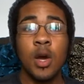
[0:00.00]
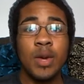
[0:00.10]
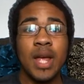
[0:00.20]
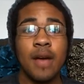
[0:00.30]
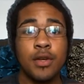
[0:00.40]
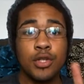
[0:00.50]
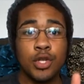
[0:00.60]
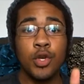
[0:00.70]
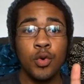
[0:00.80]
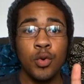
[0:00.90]
we have
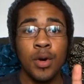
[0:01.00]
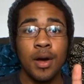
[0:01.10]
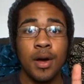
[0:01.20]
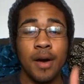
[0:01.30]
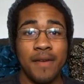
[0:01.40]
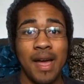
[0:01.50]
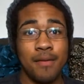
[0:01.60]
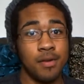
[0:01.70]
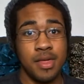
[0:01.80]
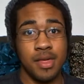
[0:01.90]
two of
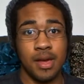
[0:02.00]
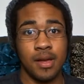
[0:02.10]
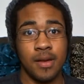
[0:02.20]
everything.